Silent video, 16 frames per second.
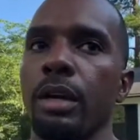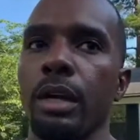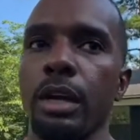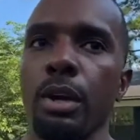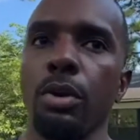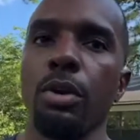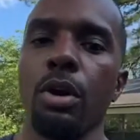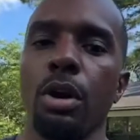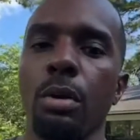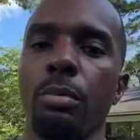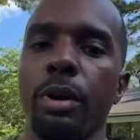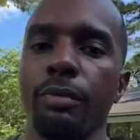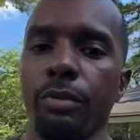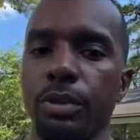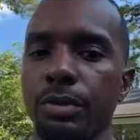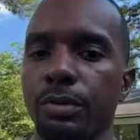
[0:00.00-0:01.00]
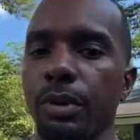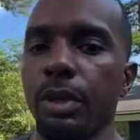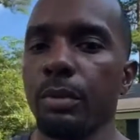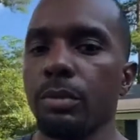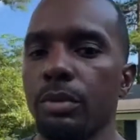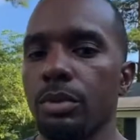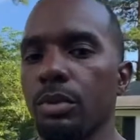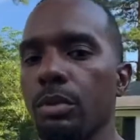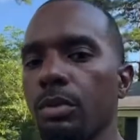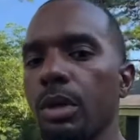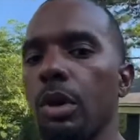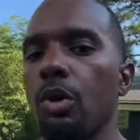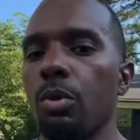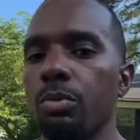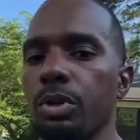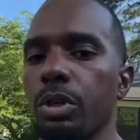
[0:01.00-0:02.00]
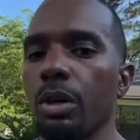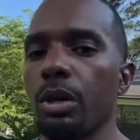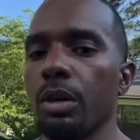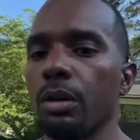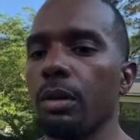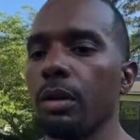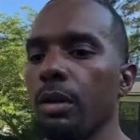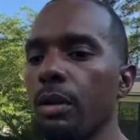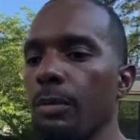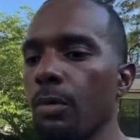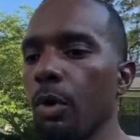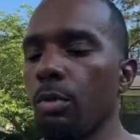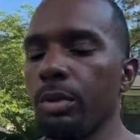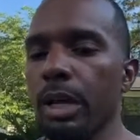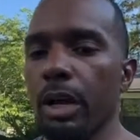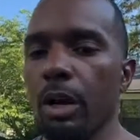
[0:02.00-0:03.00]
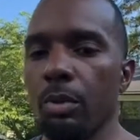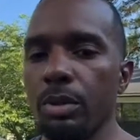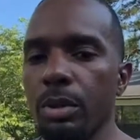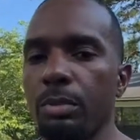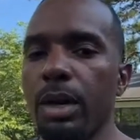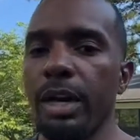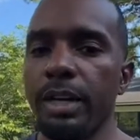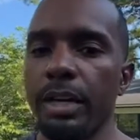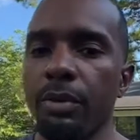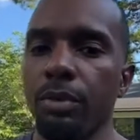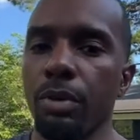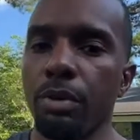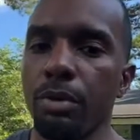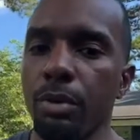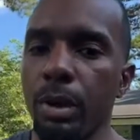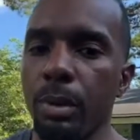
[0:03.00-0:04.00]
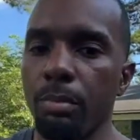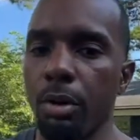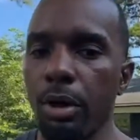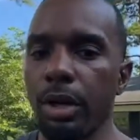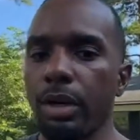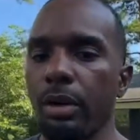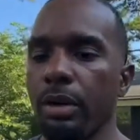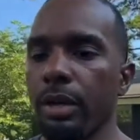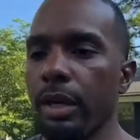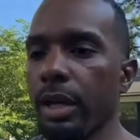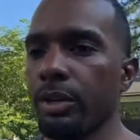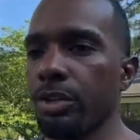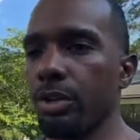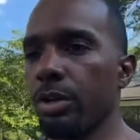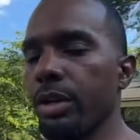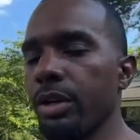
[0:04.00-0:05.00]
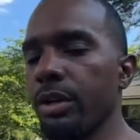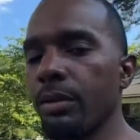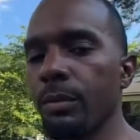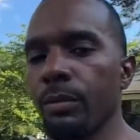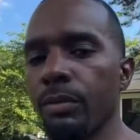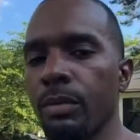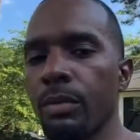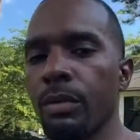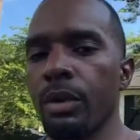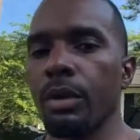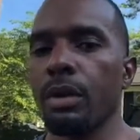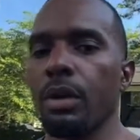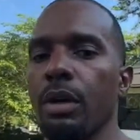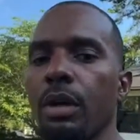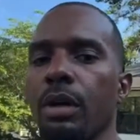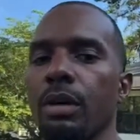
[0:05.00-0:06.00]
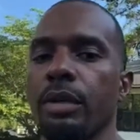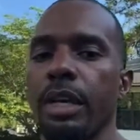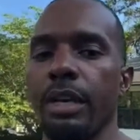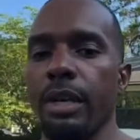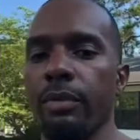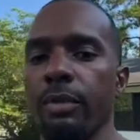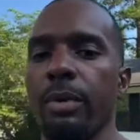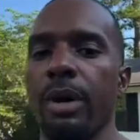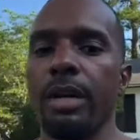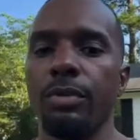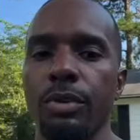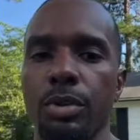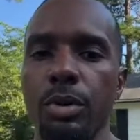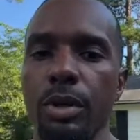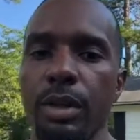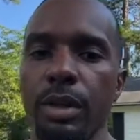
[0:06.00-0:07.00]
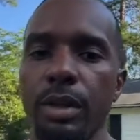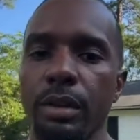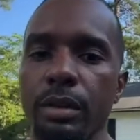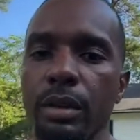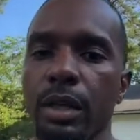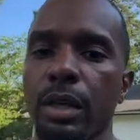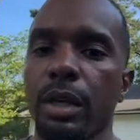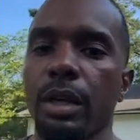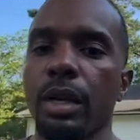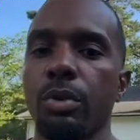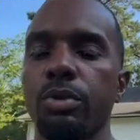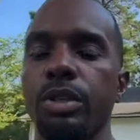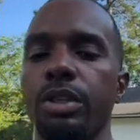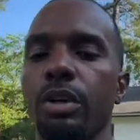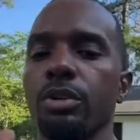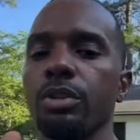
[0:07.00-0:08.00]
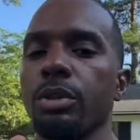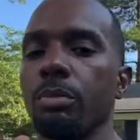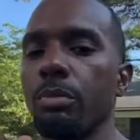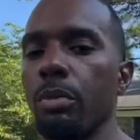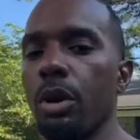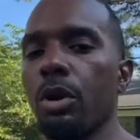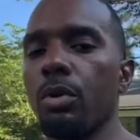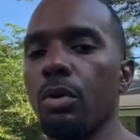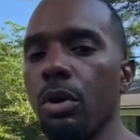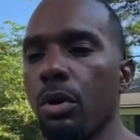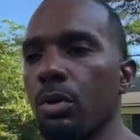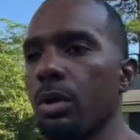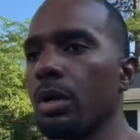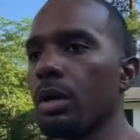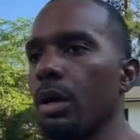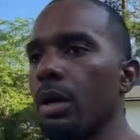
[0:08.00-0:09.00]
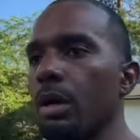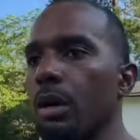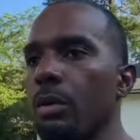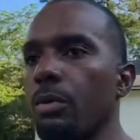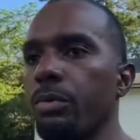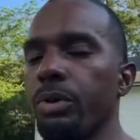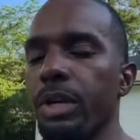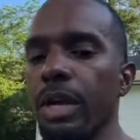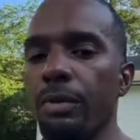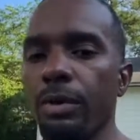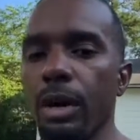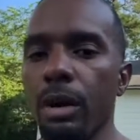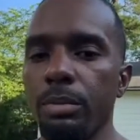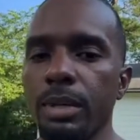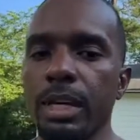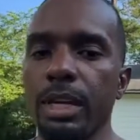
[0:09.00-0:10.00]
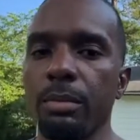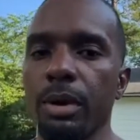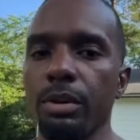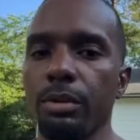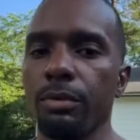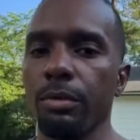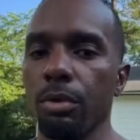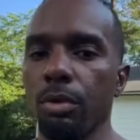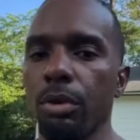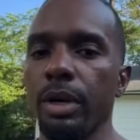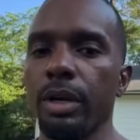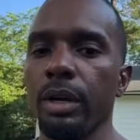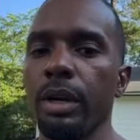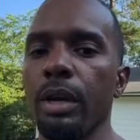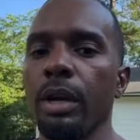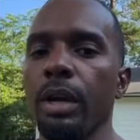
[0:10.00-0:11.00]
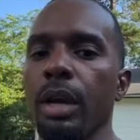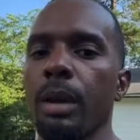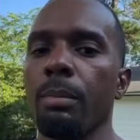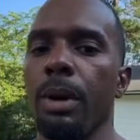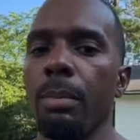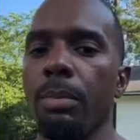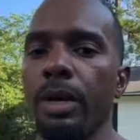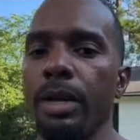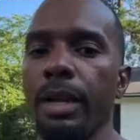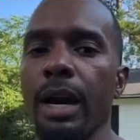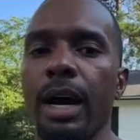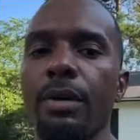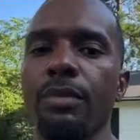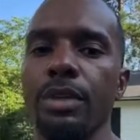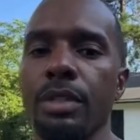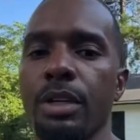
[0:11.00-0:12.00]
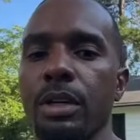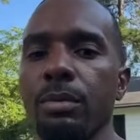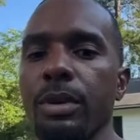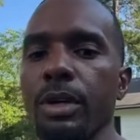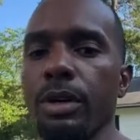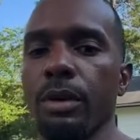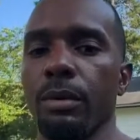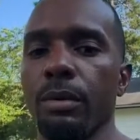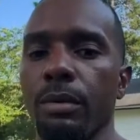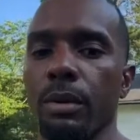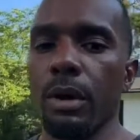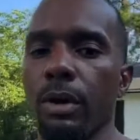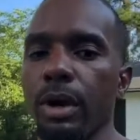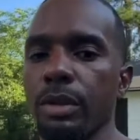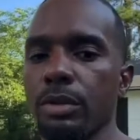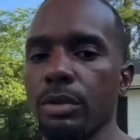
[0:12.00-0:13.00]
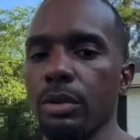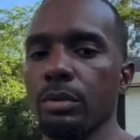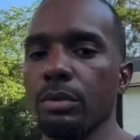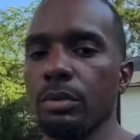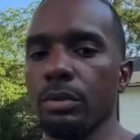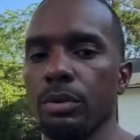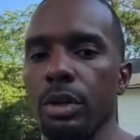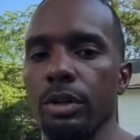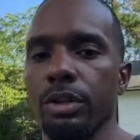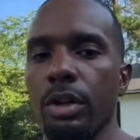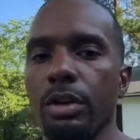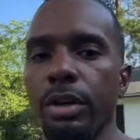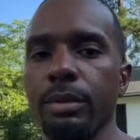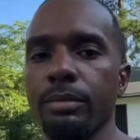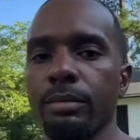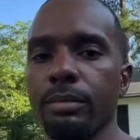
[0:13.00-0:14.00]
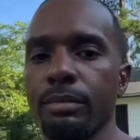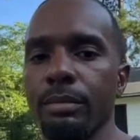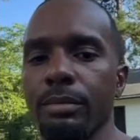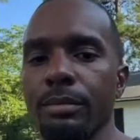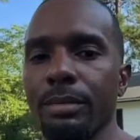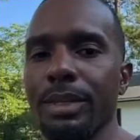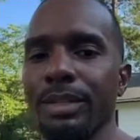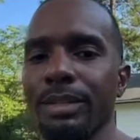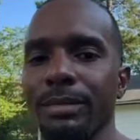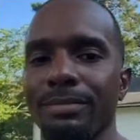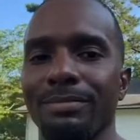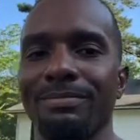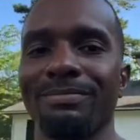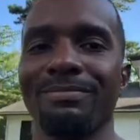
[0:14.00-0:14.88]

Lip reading: here on my first flip. So I hope y'all, hope that helps somebody if you're embarking on that journey. Thank everybody for tuning in, and I will see y'all tomorrow when we have an update about the flooring, and my buddy Ivan is going to be here. All right, so talk to y'all then. Peace.